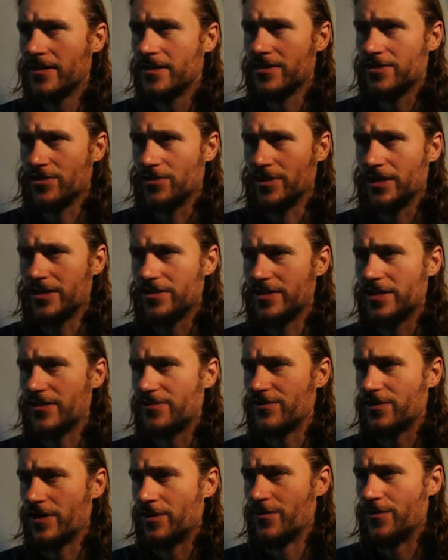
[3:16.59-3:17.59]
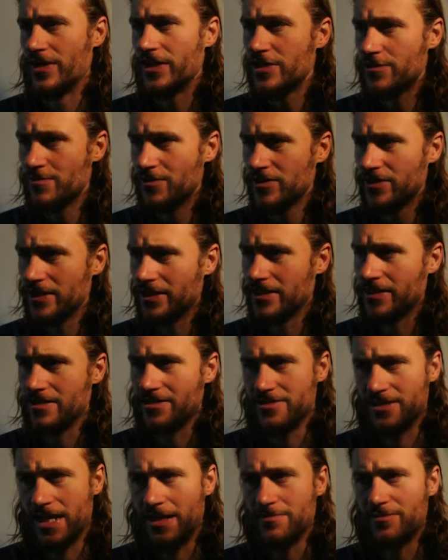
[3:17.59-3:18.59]
So this gives enrichment and at the
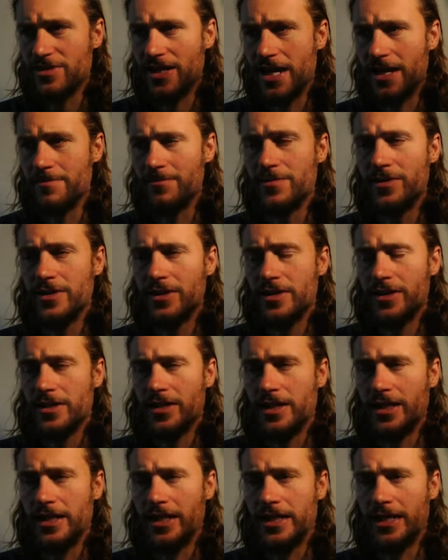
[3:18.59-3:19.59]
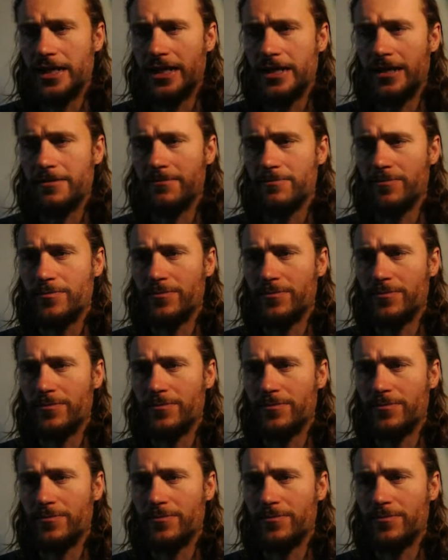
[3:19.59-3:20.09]
same time a